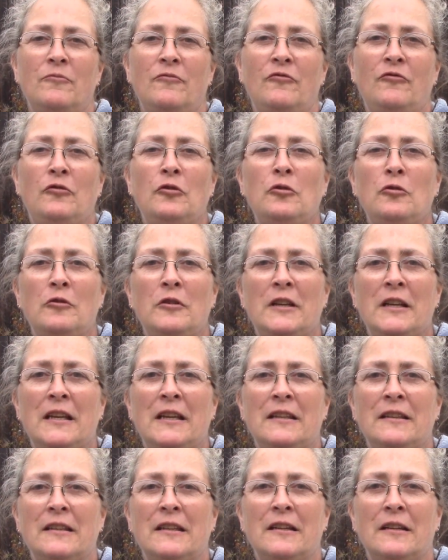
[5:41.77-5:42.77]
food
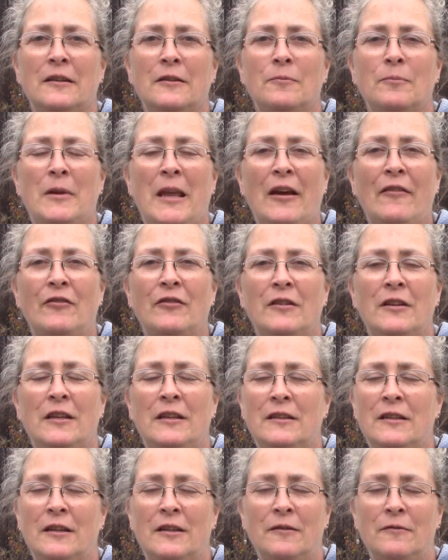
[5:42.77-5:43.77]
in the
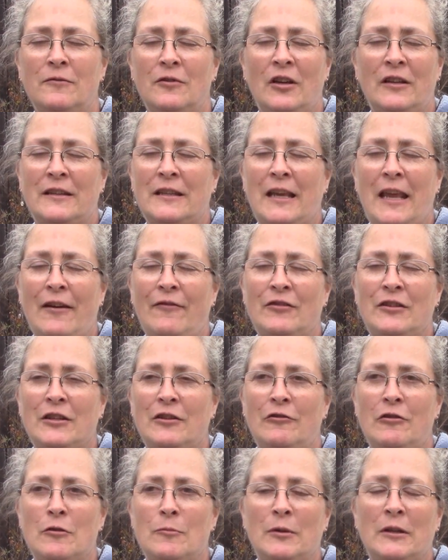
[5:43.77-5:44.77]
not the
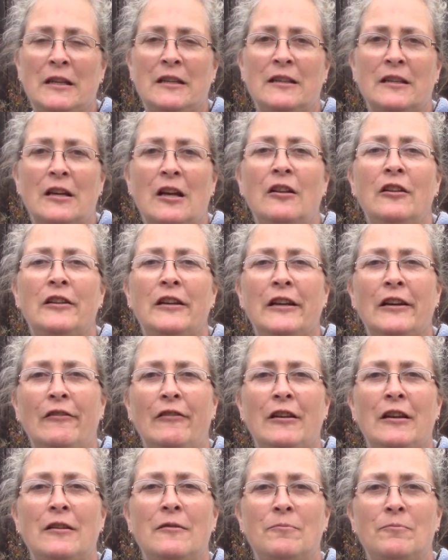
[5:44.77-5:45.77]
cafeteria, but in the
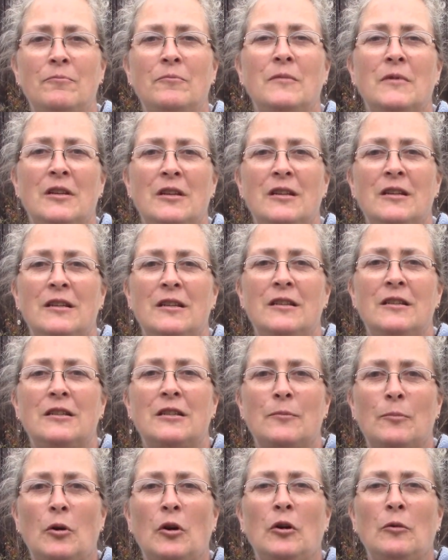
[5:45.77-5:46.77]
culinary
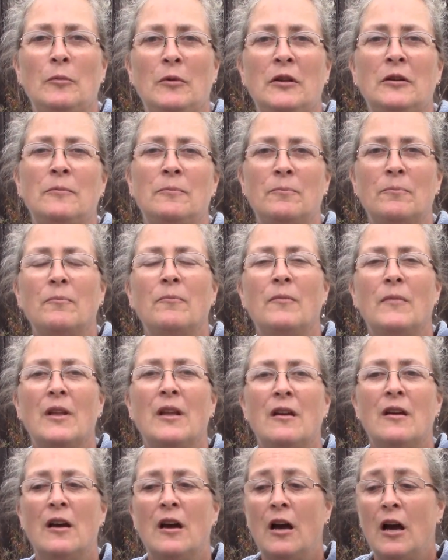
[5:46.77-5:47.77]
department.
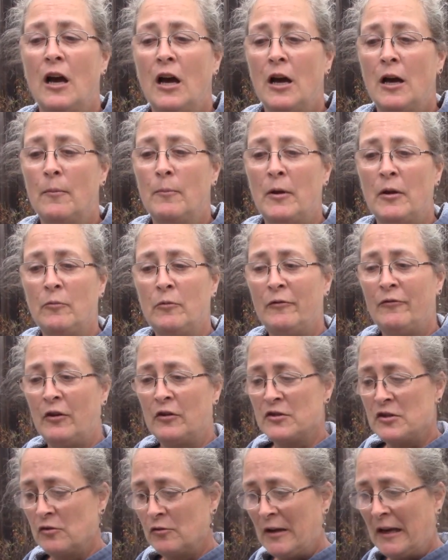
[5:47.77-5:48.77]
And we've
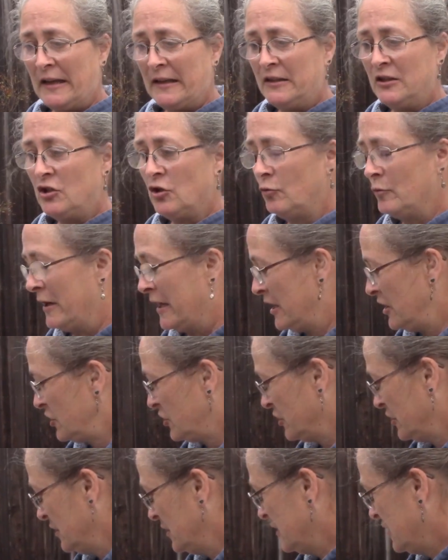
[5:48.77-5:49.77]
also gotten
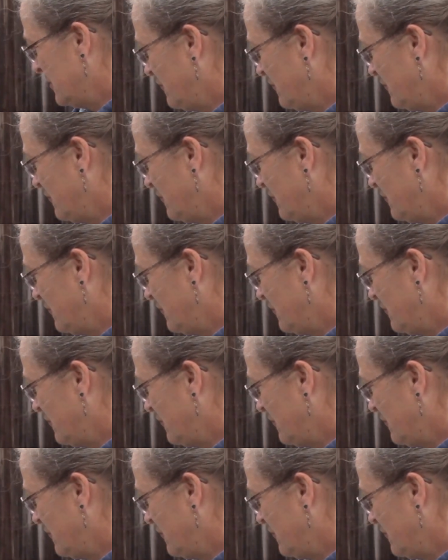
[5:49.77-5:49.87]
donations